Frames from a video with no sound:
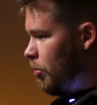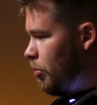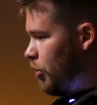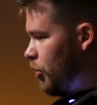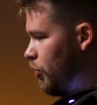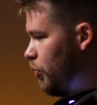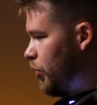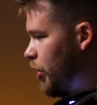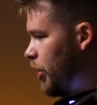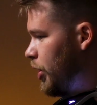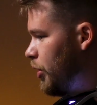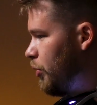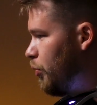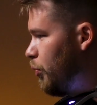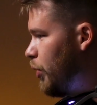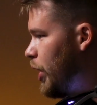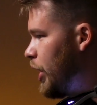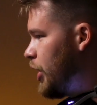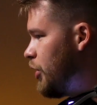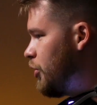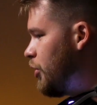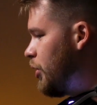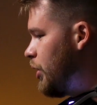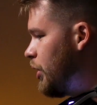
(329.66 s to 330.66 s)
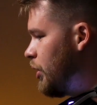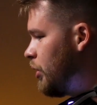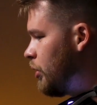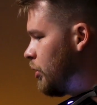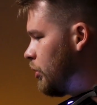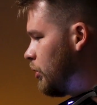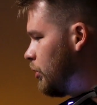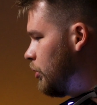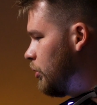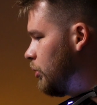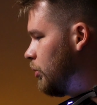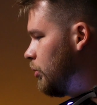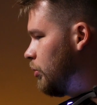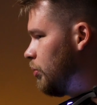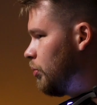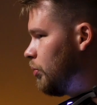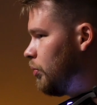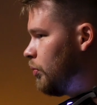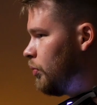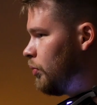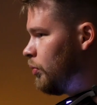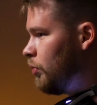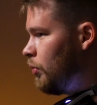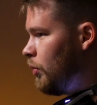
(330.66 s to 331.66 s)
And running Ranger
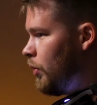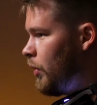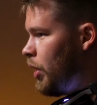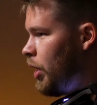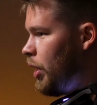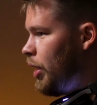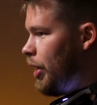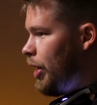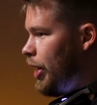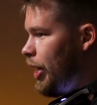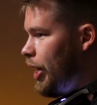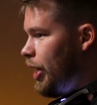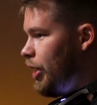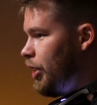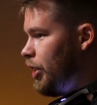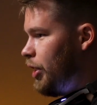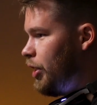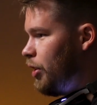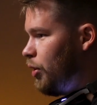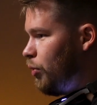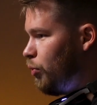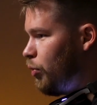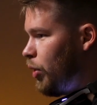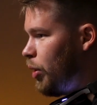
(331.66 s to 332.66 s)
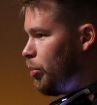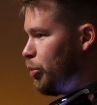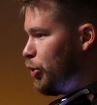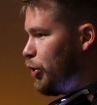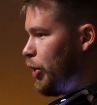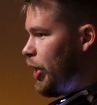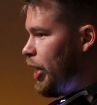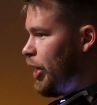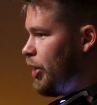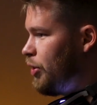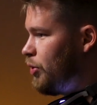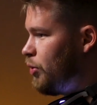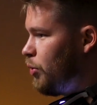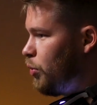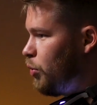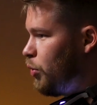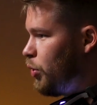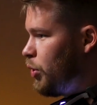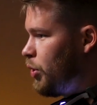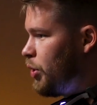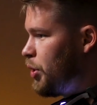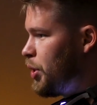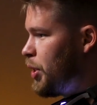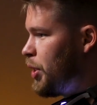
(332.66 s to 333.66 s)
and either rubberized
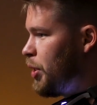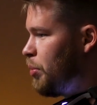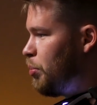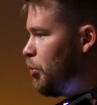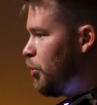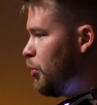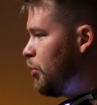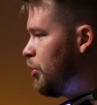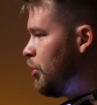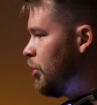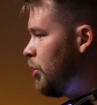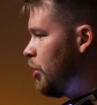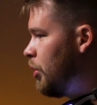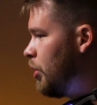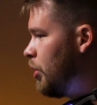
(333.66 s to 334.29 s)
or stippled.